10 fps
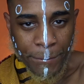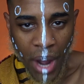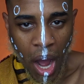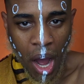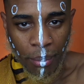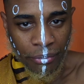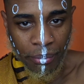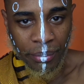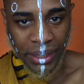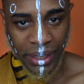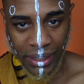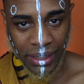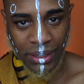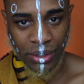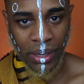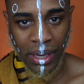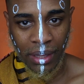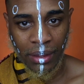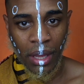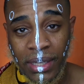bomb from beginning to
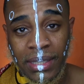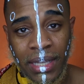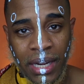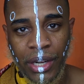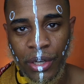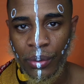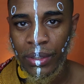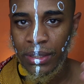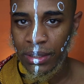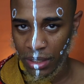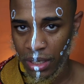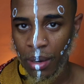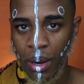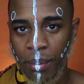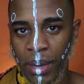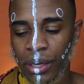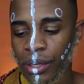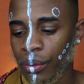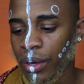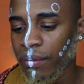end. Things that I noticed, and I made a
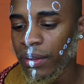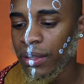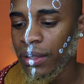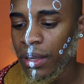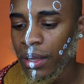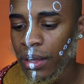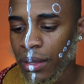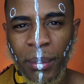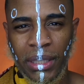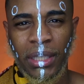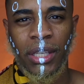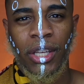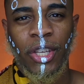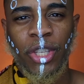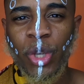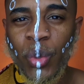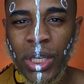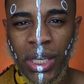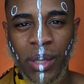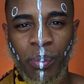note of it. Family,
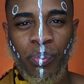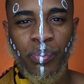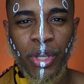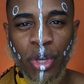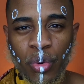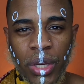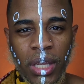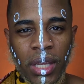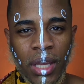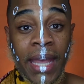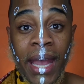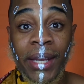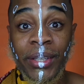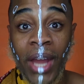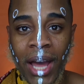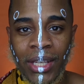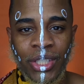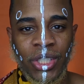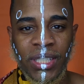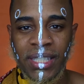unity, beauty,
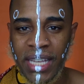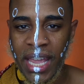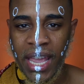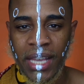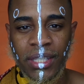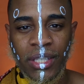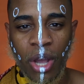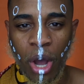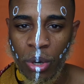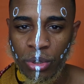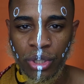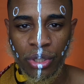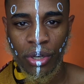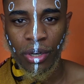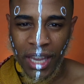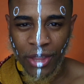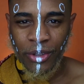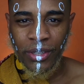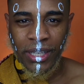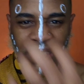technology, dance, culture,
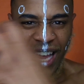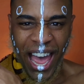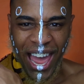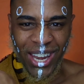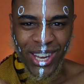togetherness. I